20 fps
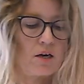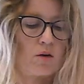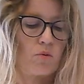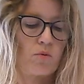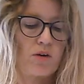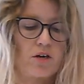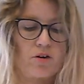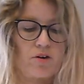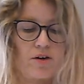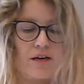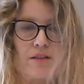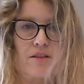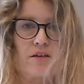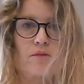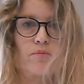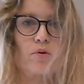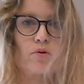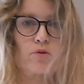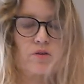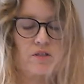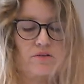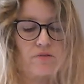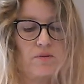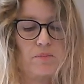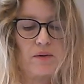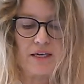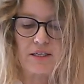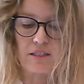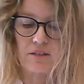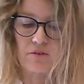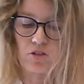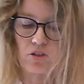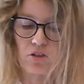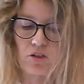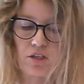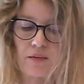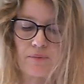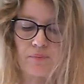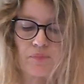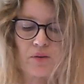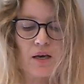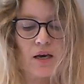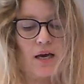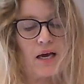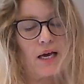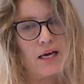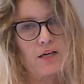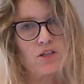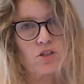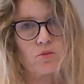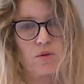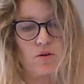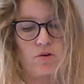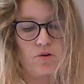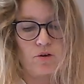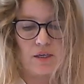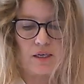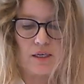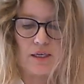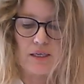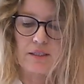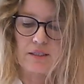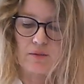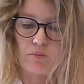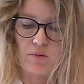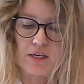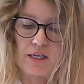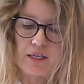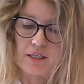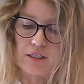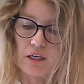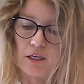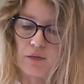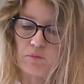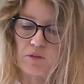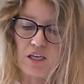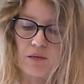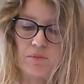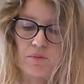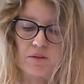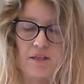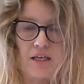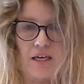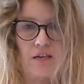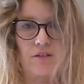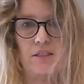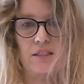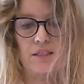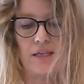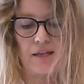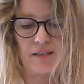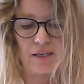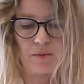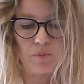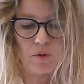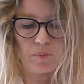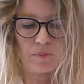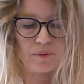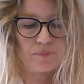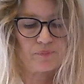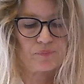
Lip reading: We look at the importance of the place of study, how to be organised in weekly timetables and how to set them up,